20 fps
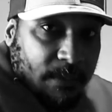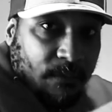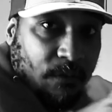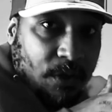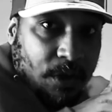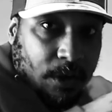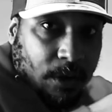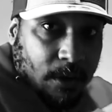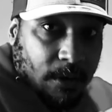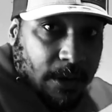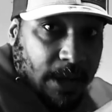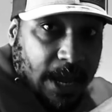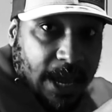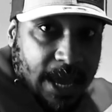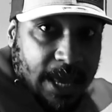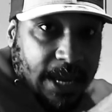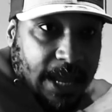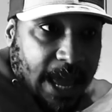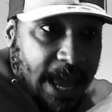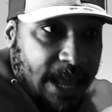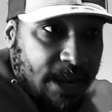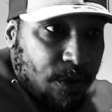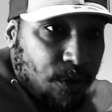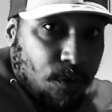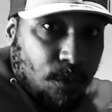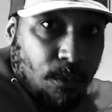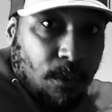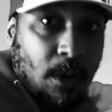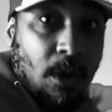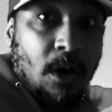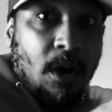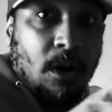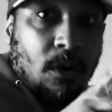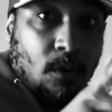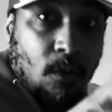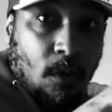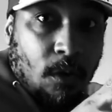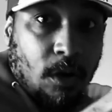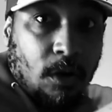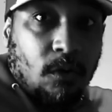Before you go ahead and you
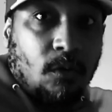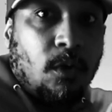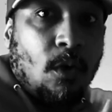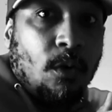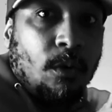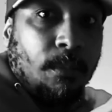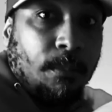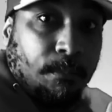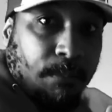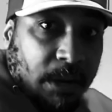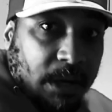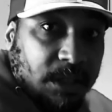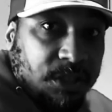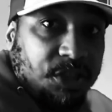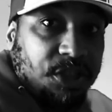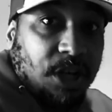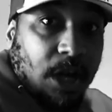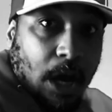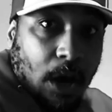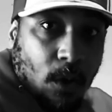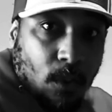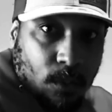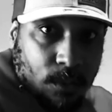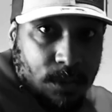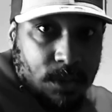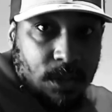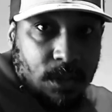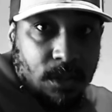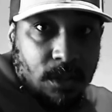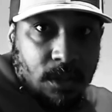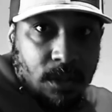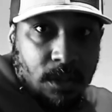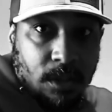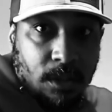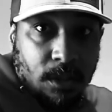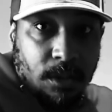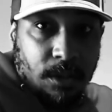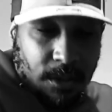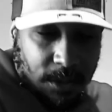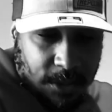quote unquote punch out.
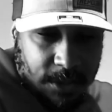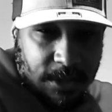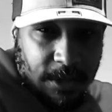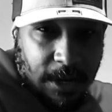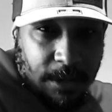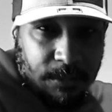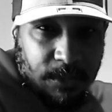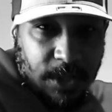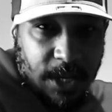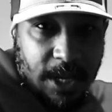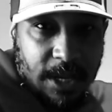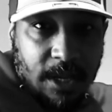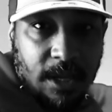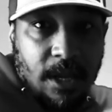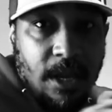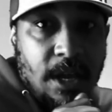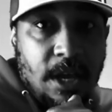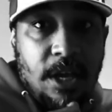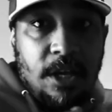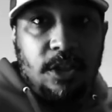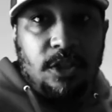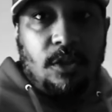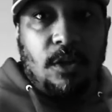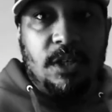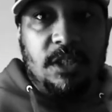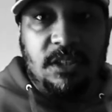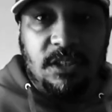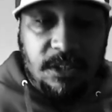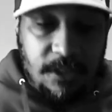You see what I'm saying? So it's